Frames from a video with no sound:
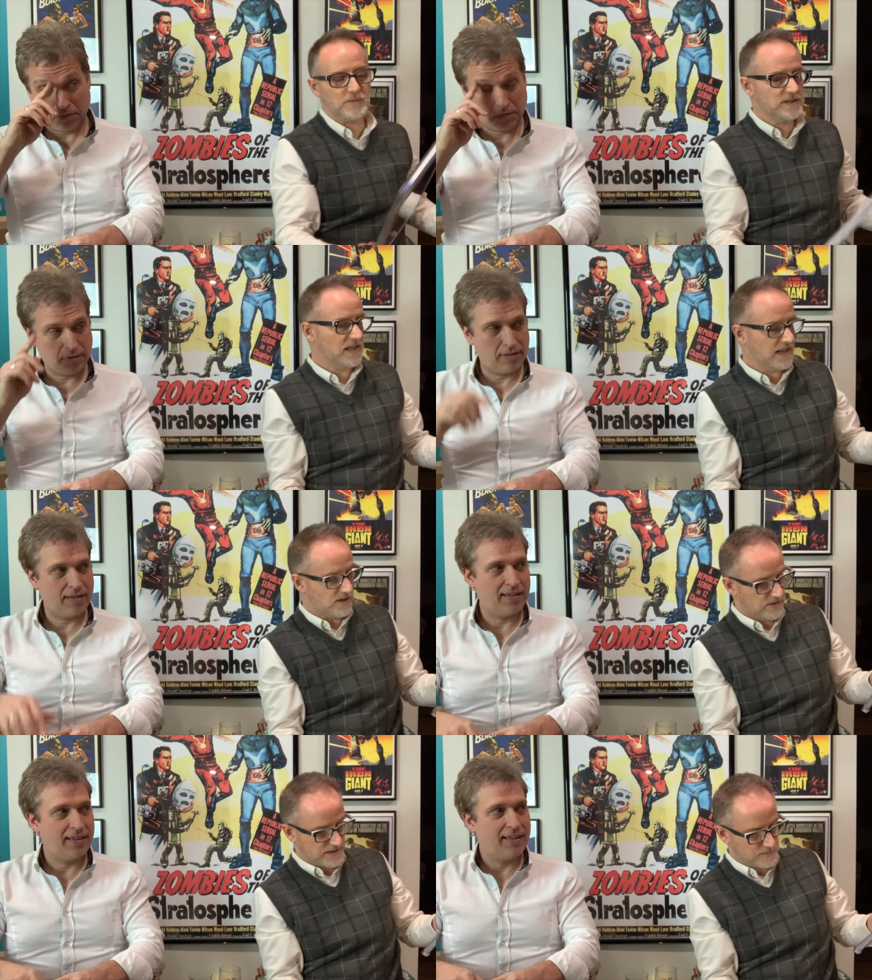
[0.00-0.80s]
Speaker 1: was an eight O. Oh.
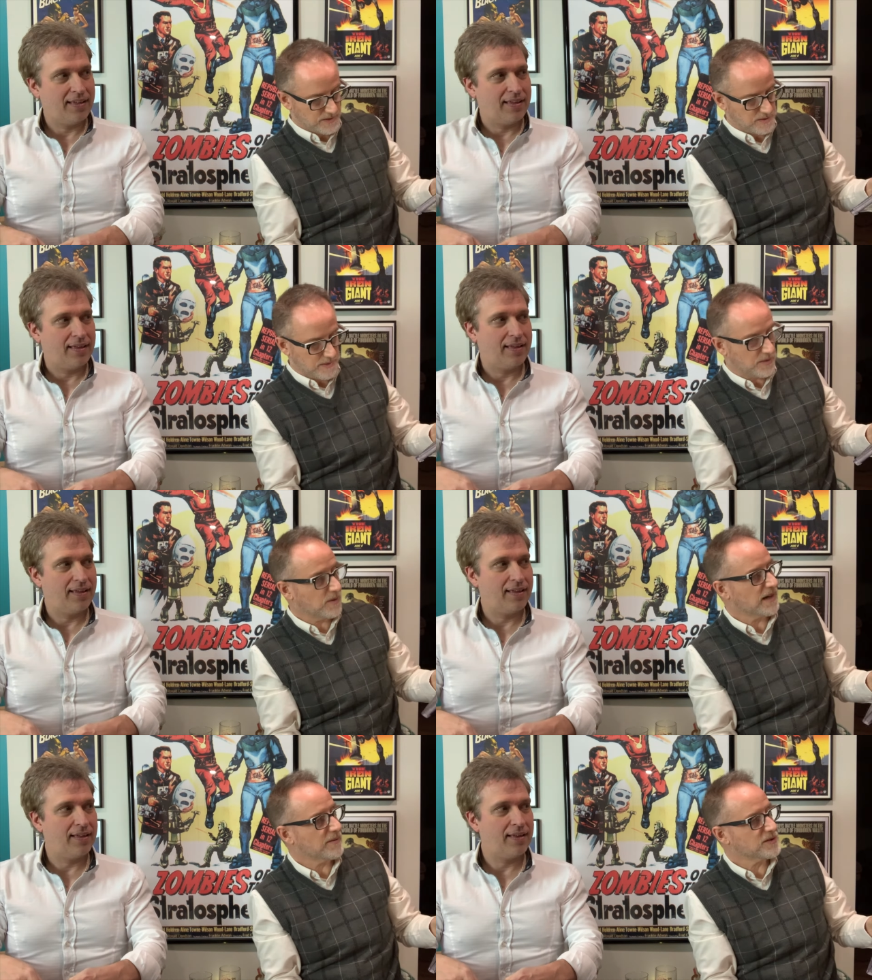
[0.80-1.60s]
This must have been the one
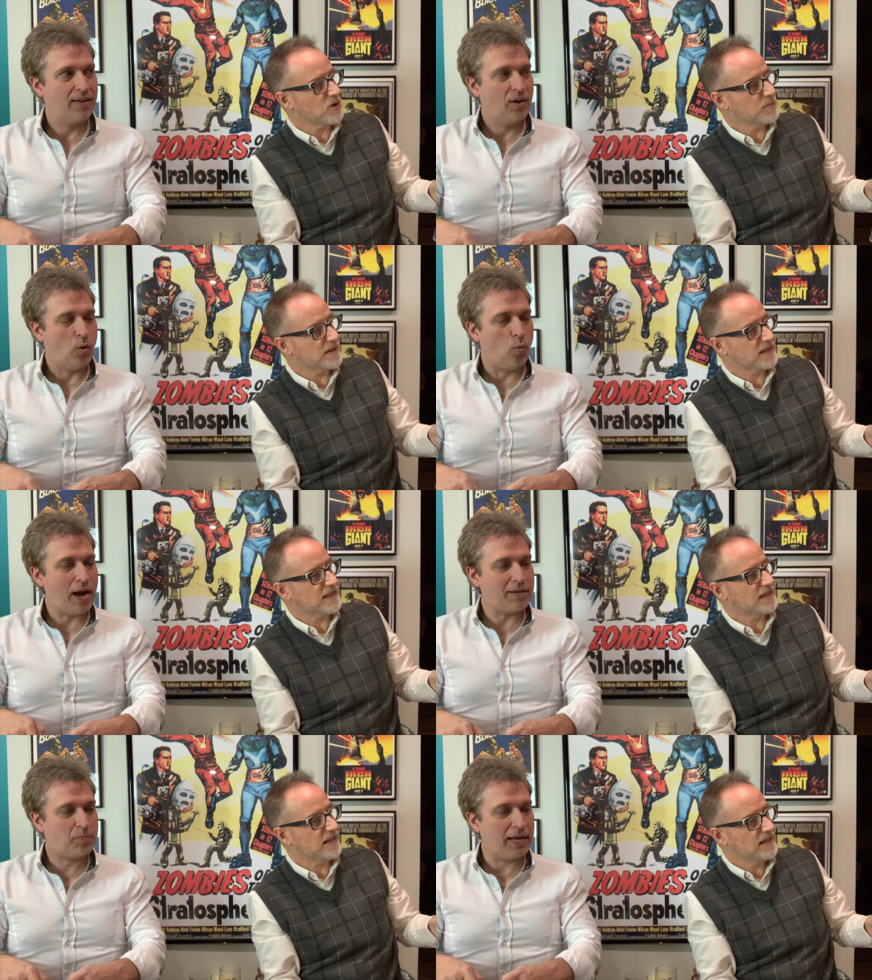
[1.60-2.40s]
I was hoping to white get.
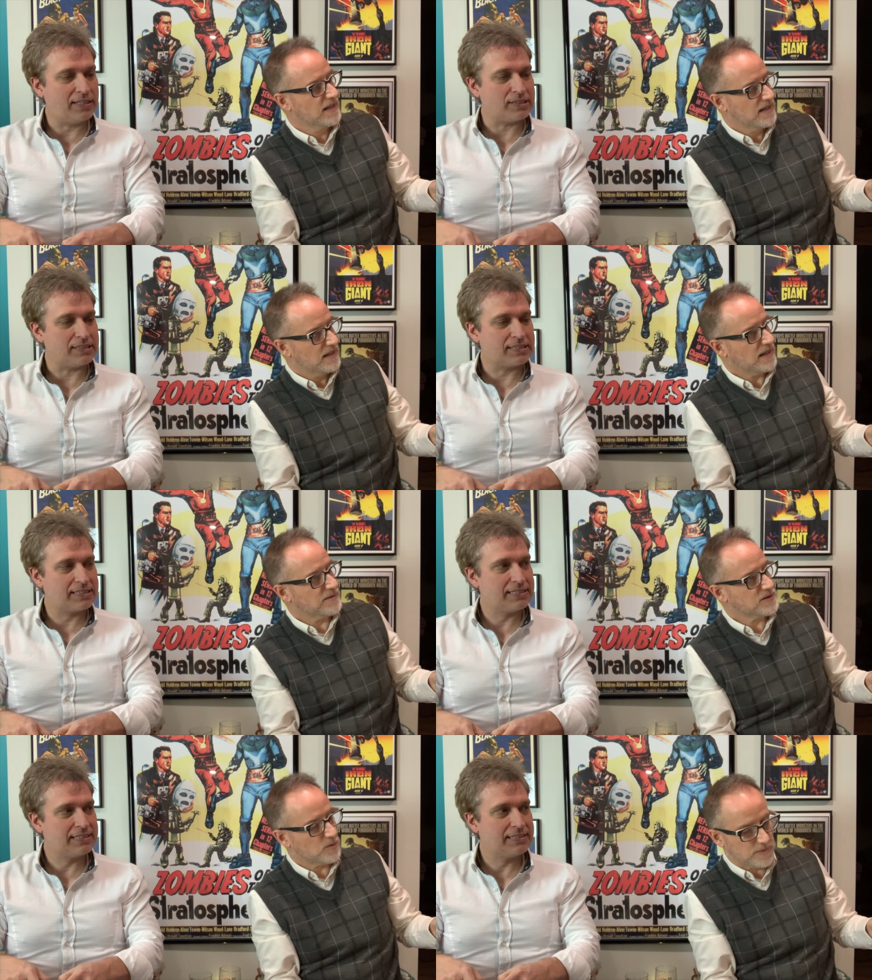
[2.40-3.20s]
White pages. I was
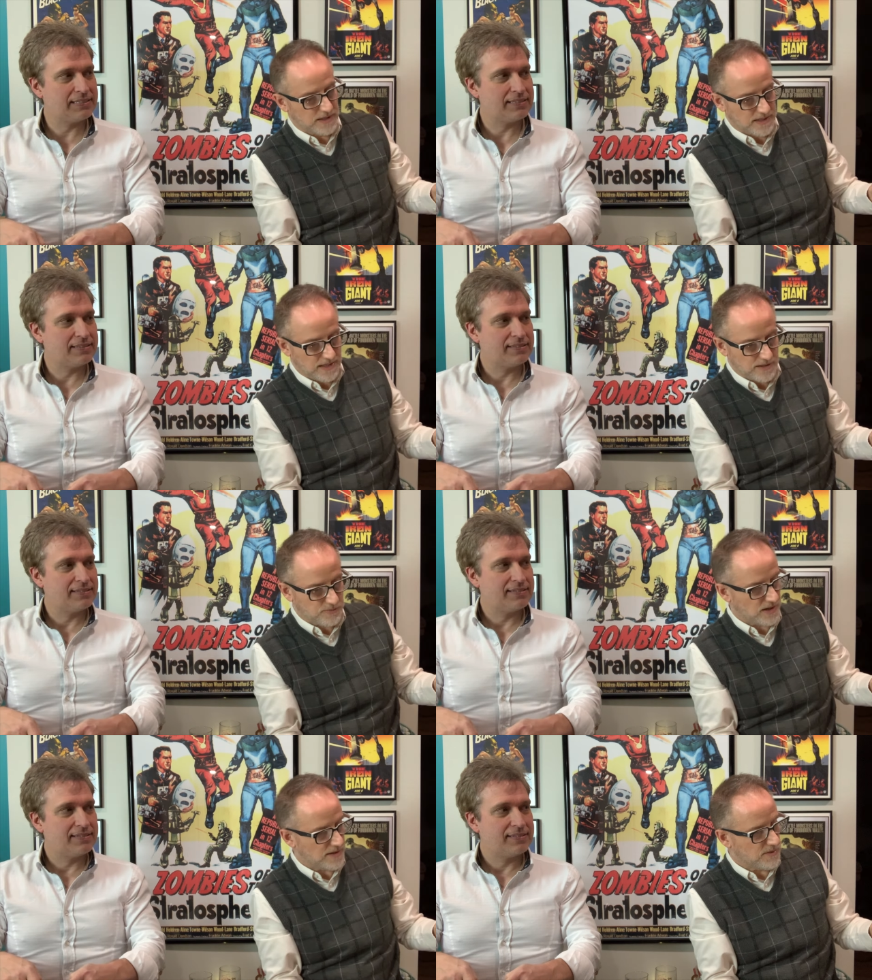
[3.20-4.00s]
hoping to get an eight
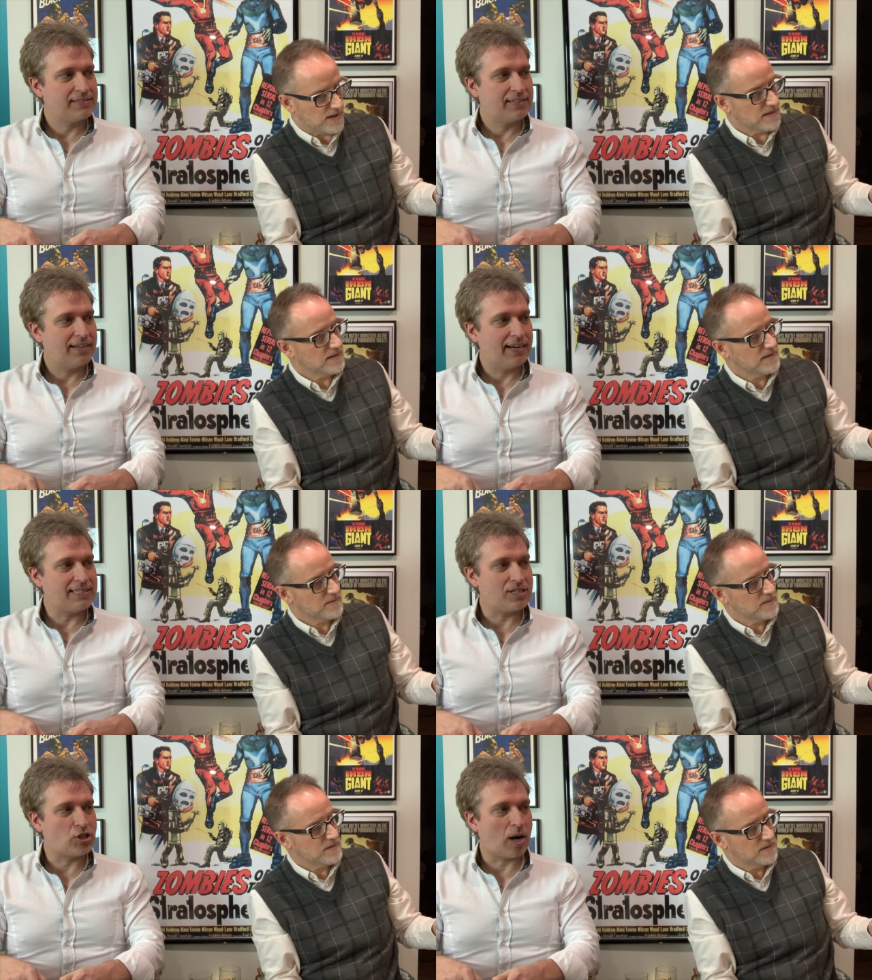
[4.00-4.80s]
five on.
Speaker 2: That's a
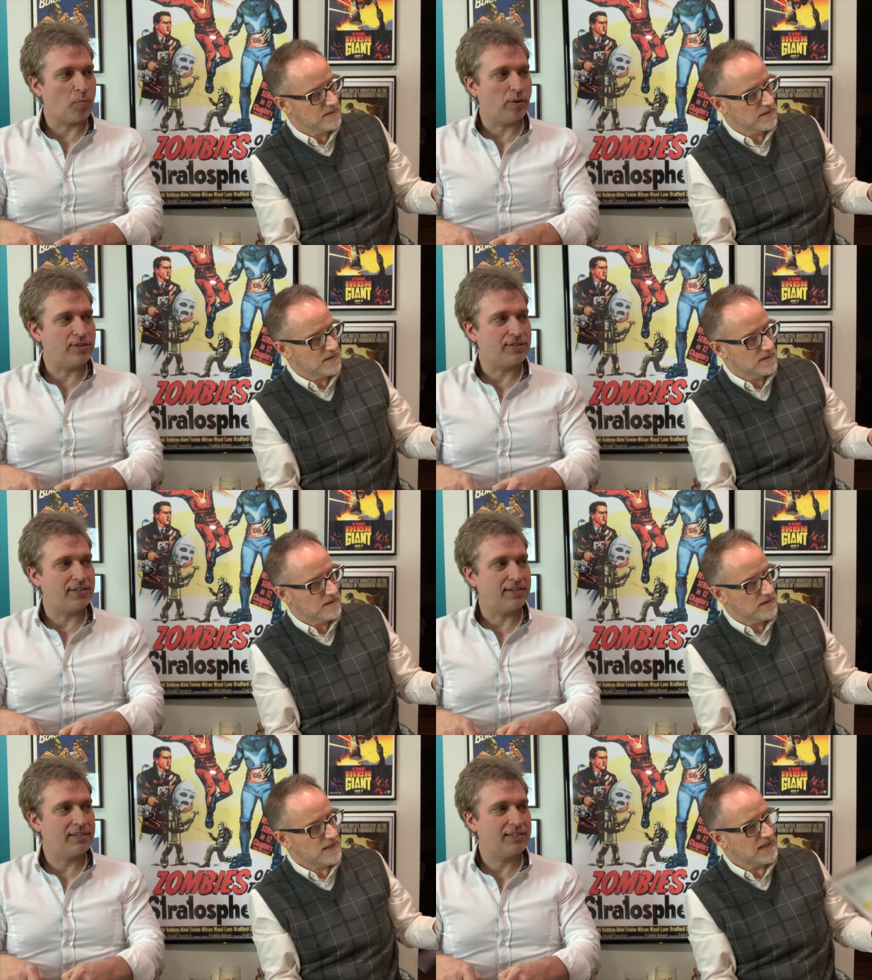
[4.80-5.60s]
sharp one too.
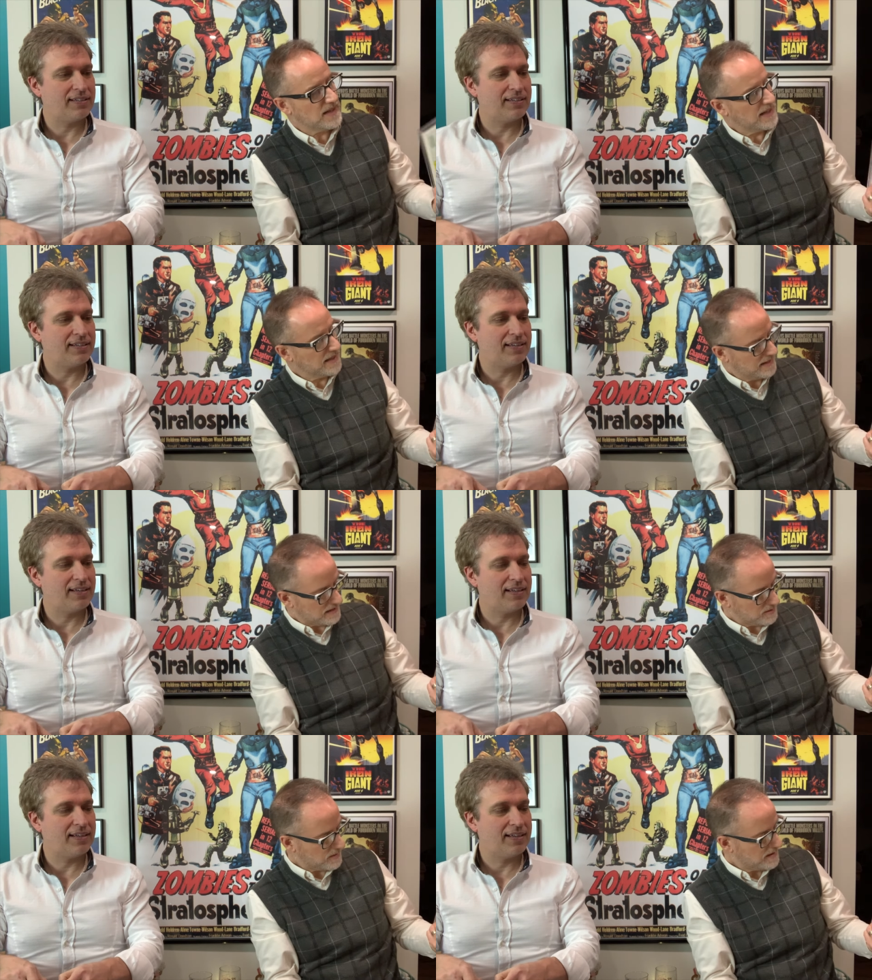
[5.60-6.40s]
Speaker 1: Yeah, I like this
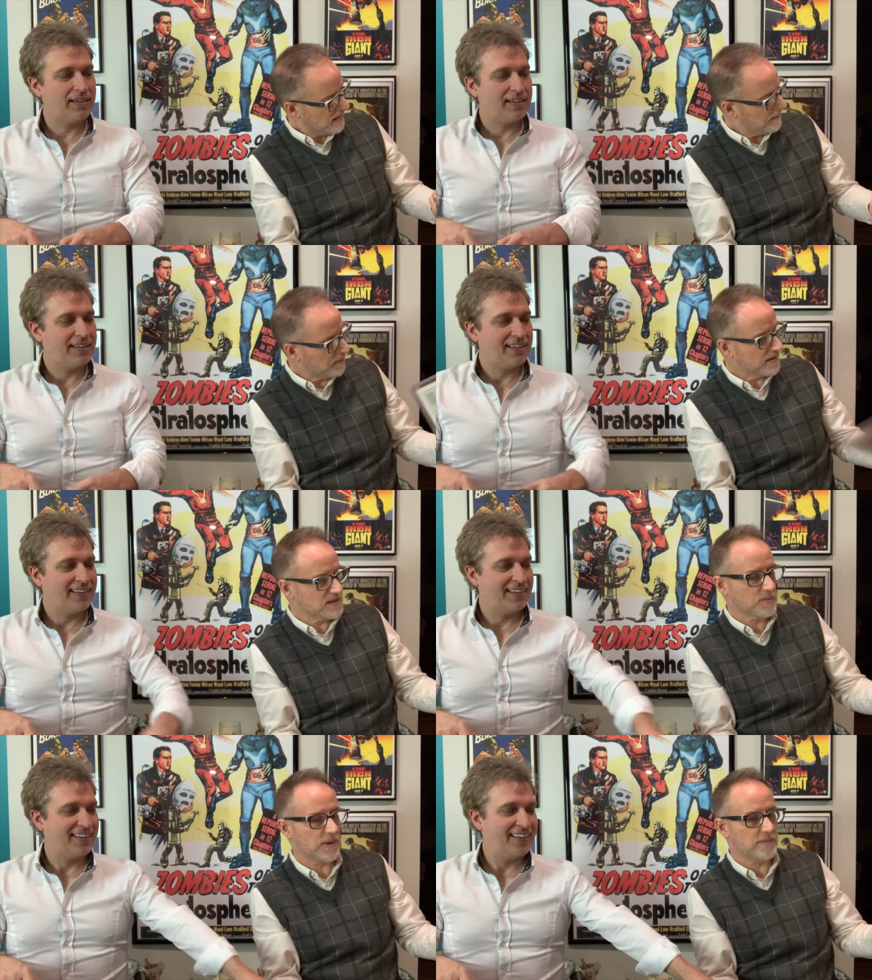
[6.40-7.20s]
one. I, this will
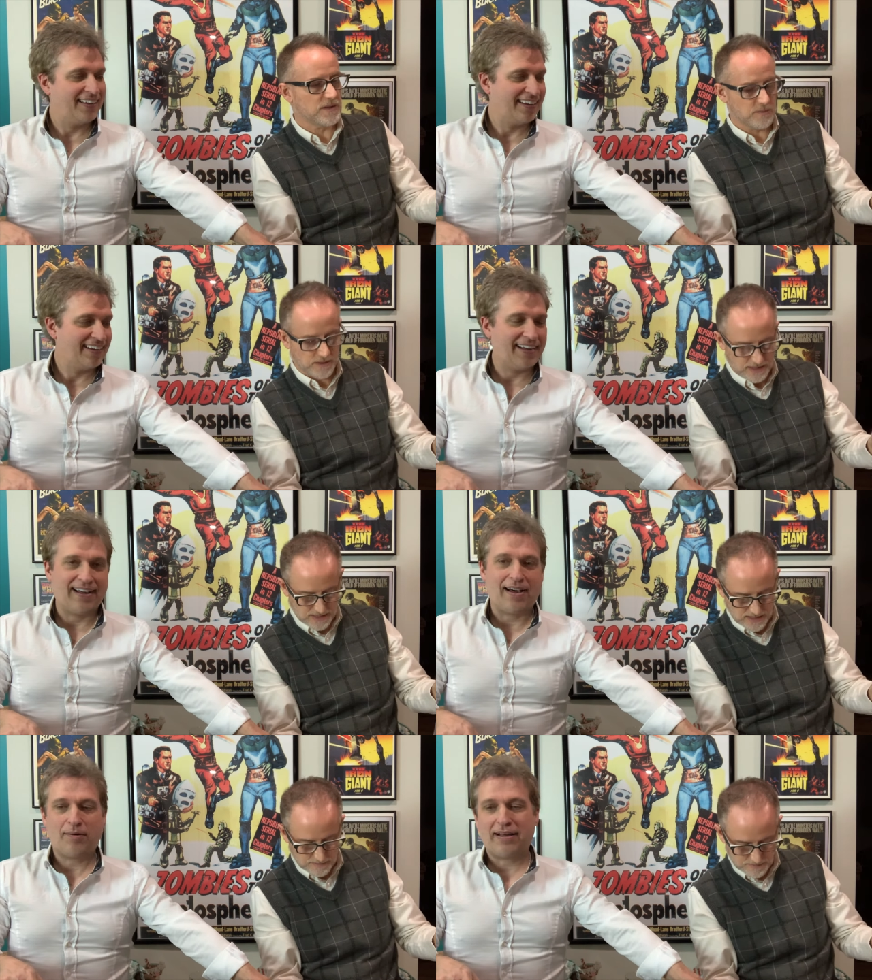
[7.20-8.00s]
probably be the one I keep.
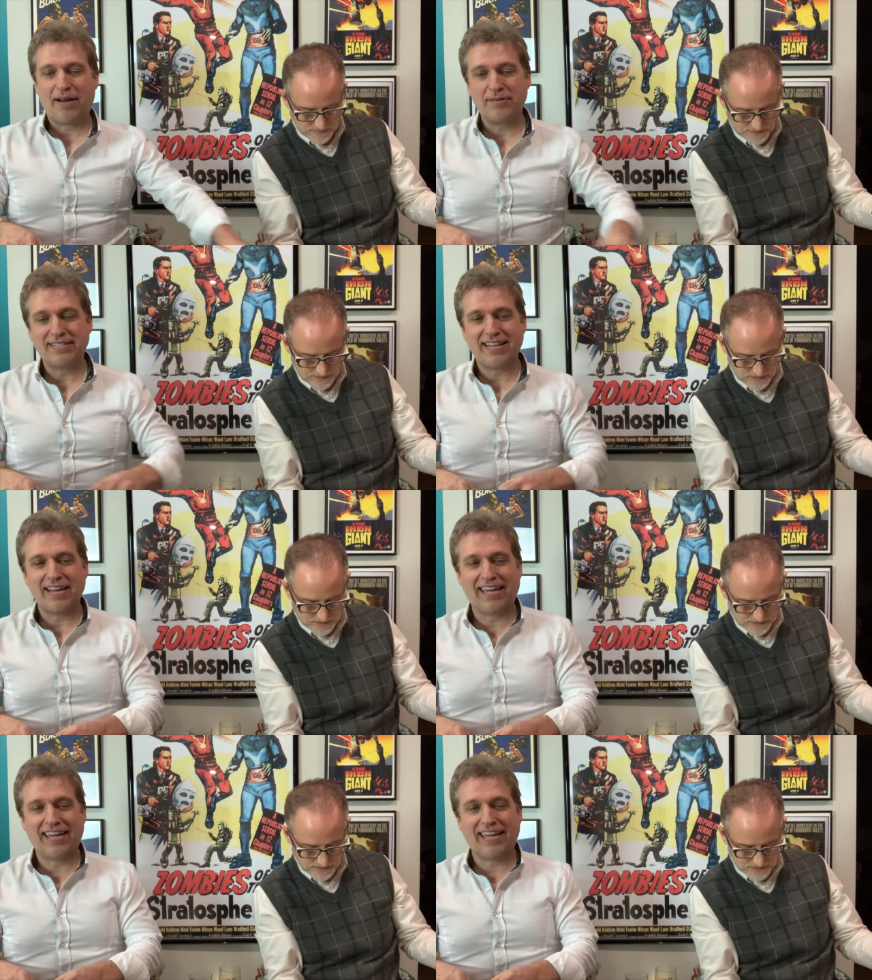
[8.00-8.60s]
How, how,
Speaker 2: does that